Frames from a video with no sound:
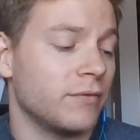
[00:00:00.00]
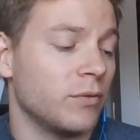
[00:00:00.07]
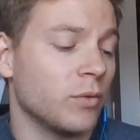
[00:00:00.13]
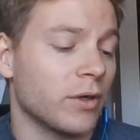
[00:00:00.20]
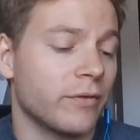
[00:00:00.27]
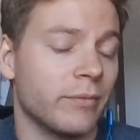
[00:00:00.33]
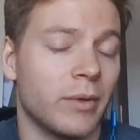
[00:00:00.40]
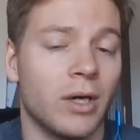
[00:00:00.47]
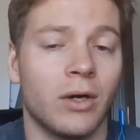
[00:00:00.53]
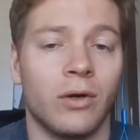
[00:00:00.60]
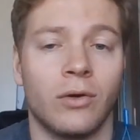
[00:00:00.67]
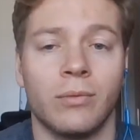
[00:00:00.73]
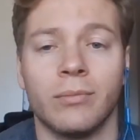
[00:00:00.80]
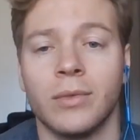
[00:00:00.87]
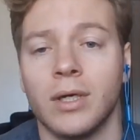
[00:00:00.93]
if you work from
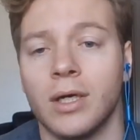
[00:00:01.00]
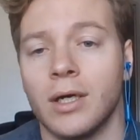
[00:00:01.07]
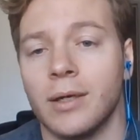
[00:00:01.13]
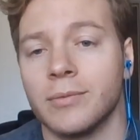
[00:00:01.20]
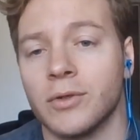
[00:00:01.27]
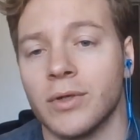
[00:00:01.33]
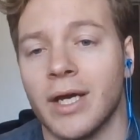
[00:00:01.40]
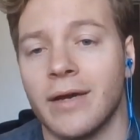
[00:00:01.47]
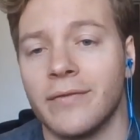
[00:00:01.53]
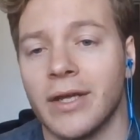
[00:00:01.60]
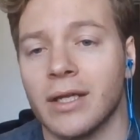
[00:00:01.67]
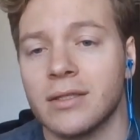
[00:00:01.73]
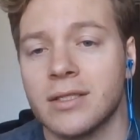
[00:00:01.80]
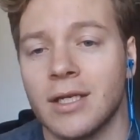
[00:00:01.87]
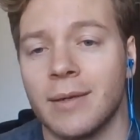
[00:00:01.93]
home, don't have
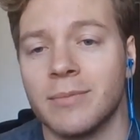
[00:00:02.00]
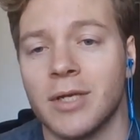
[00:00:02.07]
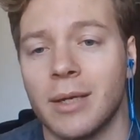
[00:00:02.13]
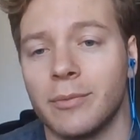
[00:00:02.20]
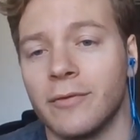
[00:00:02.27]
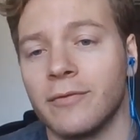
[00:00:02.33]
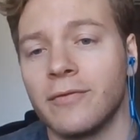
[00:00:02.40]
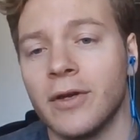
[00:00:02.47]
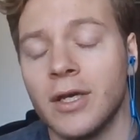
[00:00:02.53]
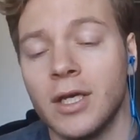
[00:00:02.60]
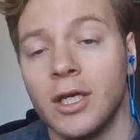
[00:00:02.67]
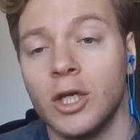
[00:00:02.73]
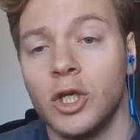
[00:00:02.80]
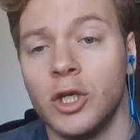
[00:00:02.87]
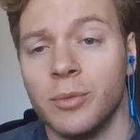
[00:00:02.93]
that same type of
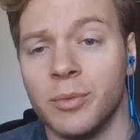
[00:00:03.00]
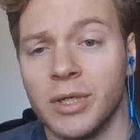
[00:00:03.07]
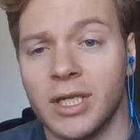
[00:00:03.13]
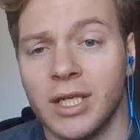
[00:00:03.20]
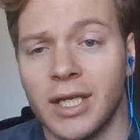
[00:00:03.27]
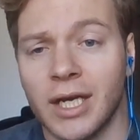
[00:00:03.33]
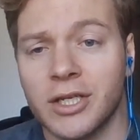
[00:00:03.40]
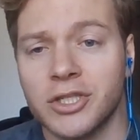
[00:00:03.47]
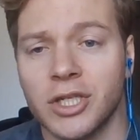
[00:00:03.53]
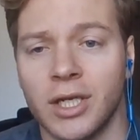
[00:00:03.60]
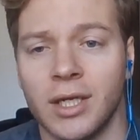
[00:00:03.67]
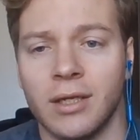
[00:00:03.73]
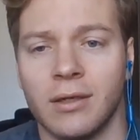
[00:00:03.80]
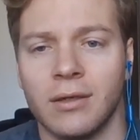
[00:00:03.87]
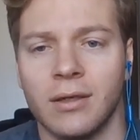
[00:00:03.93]
human
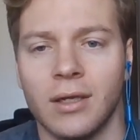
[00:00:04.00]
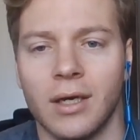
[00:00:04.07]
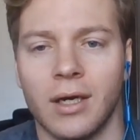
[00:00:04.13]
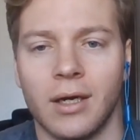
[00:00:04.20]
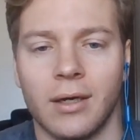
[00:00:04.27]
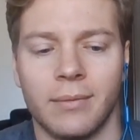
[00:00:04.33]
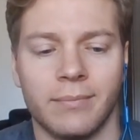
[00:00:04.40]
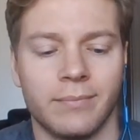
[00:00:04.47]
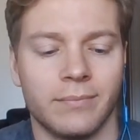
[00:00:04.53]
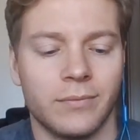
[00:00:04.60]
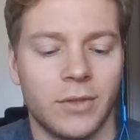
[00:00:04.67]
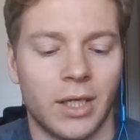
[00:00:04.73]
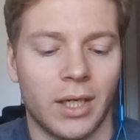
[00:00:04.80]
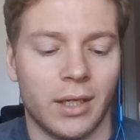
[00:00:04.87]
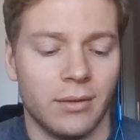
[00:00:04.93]
connection
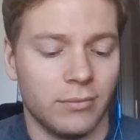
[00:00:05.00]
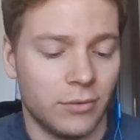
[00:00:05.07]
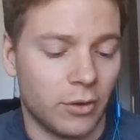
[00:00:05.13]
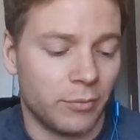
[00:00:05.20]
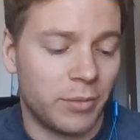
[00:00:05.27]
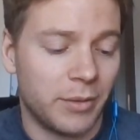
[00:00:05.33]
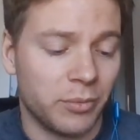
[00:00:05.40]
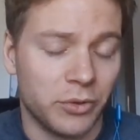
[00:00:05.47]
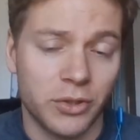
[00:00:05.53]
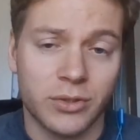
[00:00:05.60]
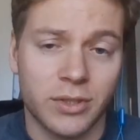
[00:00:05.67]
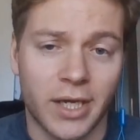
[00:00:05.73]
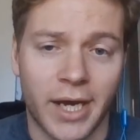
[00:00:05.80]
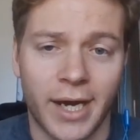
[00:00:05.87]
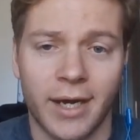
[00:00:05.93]
that people
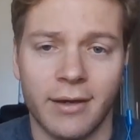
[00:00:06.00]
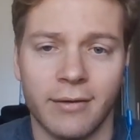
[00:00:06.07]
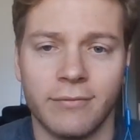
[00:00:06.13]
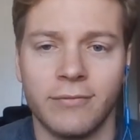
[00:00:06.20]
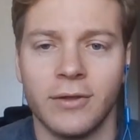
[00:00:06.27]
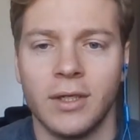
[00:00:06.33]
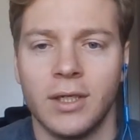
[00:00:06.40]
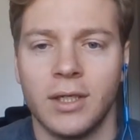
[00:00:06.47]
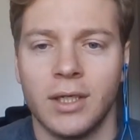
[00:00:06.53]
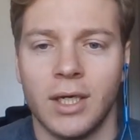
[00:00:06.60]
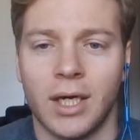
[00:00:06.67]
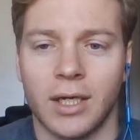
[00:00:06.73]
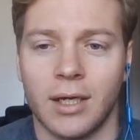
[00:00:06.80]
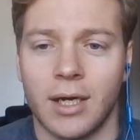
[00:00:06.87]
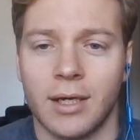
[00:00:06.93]
used to have
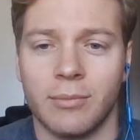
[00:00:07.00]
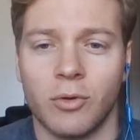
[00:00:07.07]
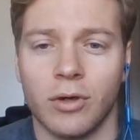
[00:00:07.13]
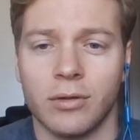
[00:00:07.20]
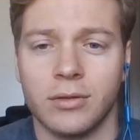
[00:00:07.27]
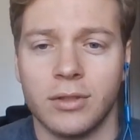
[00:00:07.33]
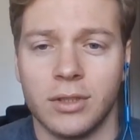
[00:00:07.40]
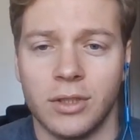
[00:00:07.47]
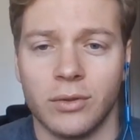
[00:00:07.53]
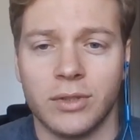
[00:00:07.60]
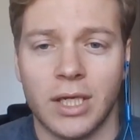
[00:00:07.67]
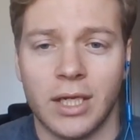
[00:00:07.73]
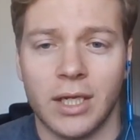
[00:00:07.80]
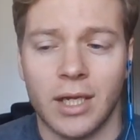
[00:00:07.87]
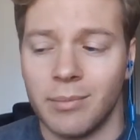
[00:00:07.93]
on a more
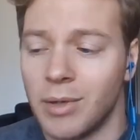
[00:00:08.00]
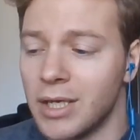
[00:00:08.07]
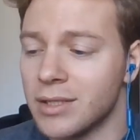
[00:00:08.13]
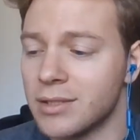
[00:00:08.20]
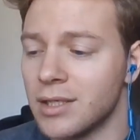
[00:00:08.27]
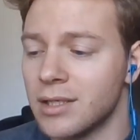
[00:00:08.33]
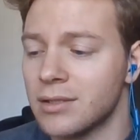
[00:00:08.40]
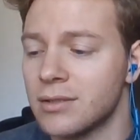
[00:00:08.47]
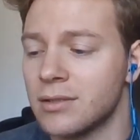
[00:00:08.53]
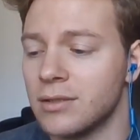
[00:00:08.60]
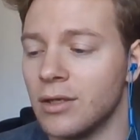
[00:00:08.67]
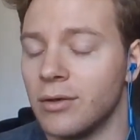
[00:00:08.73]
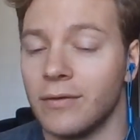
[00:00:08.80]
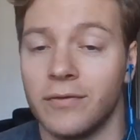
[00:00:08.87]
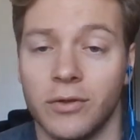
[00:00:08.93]
day-to-day basis.
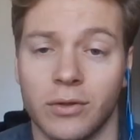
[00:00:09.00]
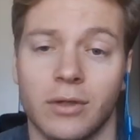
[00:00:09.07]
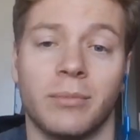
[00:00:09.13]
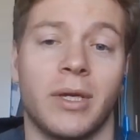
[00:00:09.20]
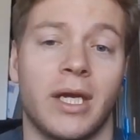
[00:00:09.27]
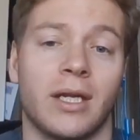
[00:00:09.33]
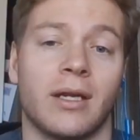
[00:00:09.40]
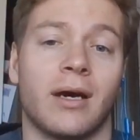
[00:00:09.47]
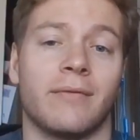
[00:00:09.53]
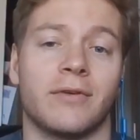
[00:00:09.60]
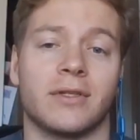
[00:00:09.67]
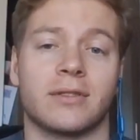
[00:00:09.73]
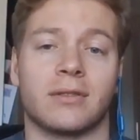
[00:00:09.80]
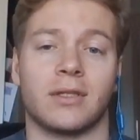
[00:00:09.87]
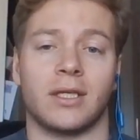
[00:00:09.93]
If you're a man,
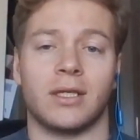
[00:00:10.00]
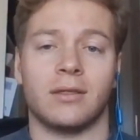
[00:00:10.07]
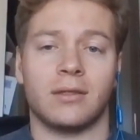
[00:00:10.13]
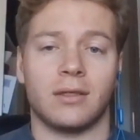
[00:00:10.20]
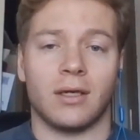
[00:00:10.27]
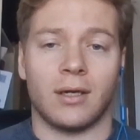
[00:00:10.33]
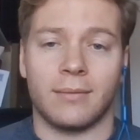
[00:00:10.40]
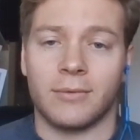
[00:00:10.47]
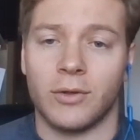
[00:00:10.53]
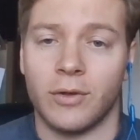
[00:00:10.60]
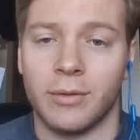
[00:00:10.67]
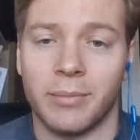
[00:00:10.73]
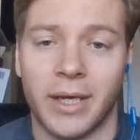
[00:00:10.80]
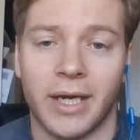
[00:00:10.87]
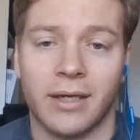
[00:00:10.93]
obviously,
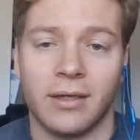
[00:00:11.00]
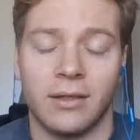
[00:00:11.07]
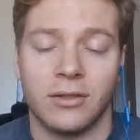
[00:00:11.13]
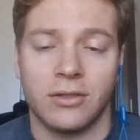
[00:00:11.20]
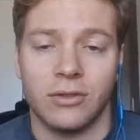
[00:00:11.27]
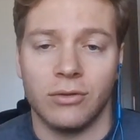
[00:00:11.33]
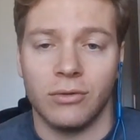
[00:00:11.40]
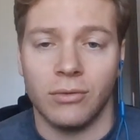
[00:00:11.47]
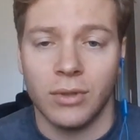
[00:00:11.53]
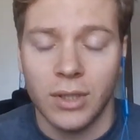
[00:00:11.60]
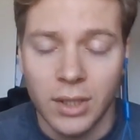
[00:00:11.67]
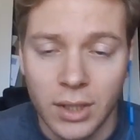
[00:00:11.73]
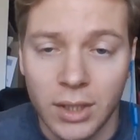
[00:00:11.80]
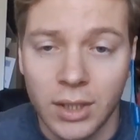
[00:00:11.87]
going back into